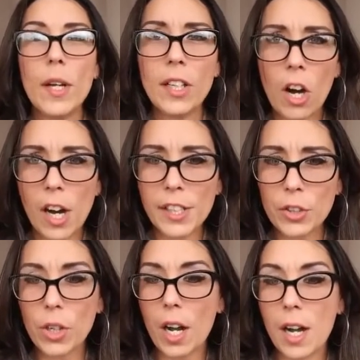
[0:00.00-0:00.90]
What caught
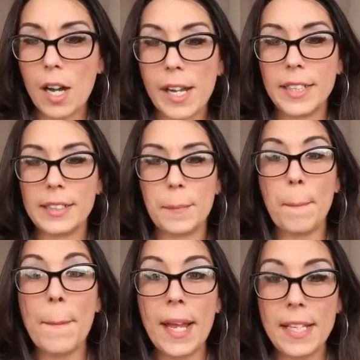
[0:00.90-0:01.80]
your eye to
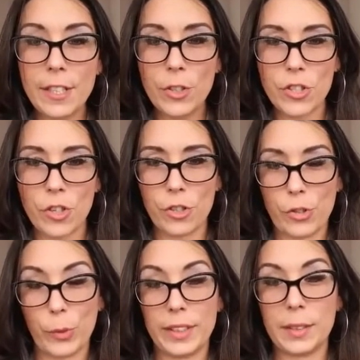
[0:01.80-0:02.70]
make you
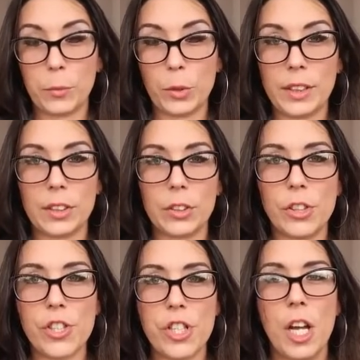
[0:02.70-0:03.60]
start doing some
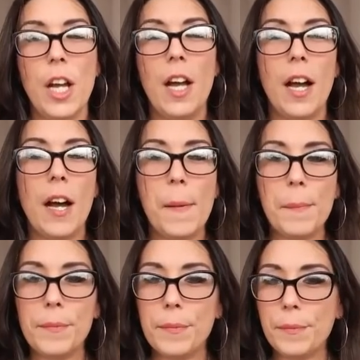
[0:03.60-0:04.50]
research?
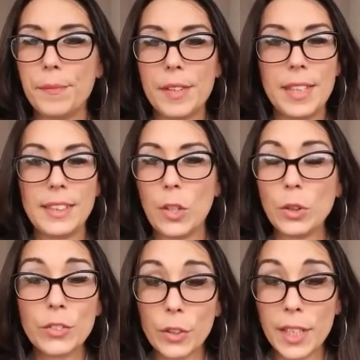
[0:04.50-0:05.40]
Um, this
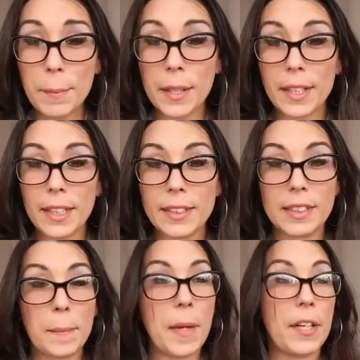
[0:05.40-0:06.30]
goes for anybody. It
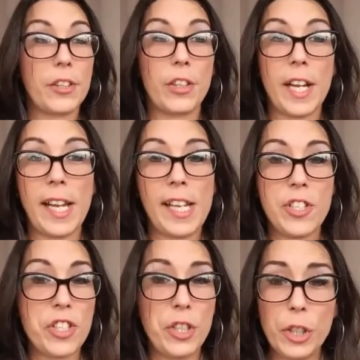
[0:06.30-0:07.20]
doesn't matter your age.